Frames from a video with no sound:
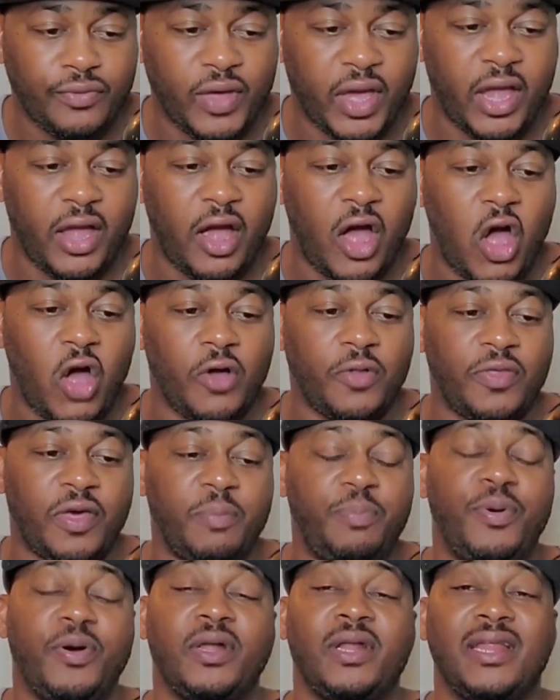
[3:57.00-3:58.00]

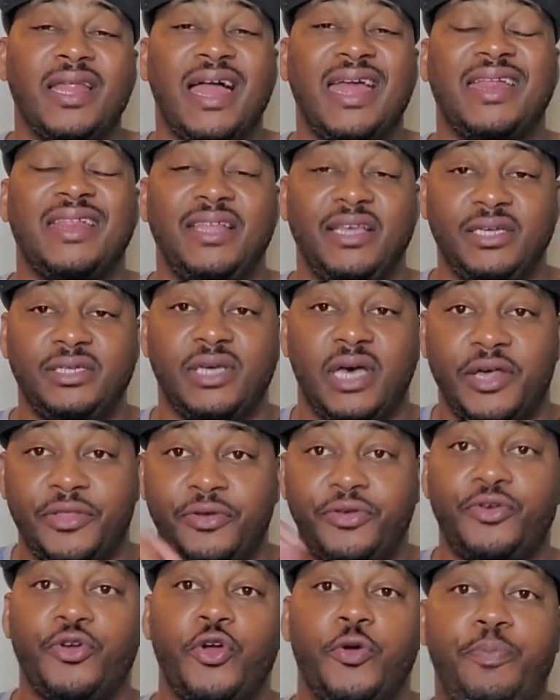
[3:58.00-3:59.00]
They put a lot of these
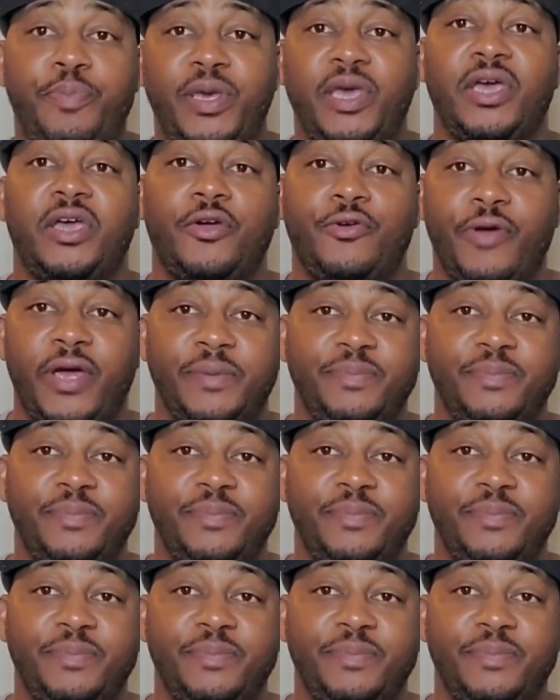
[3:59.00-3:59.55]
other European